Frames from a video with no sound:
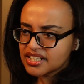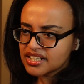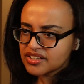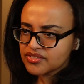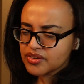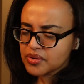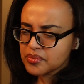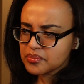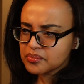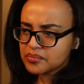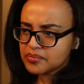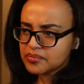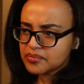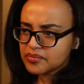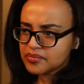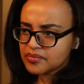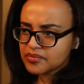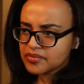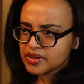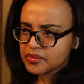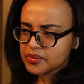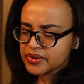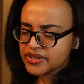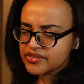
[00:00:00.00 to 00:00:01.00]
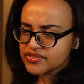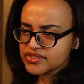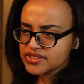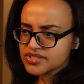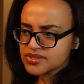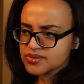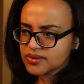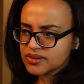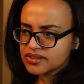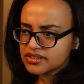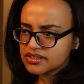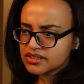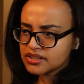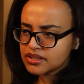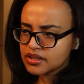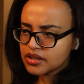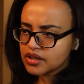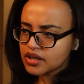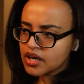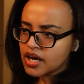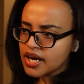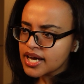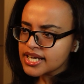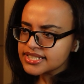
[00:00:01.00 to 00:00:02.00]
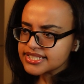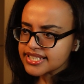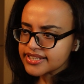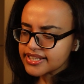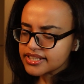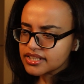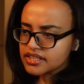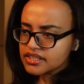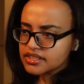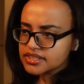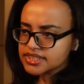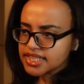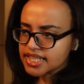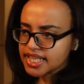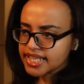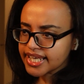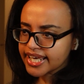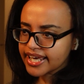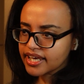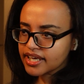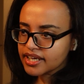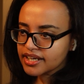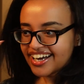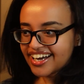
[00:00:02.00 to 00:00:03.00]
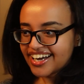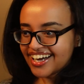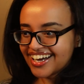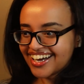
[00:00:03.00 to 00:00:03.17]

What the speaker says: from the previous one. Is that the king?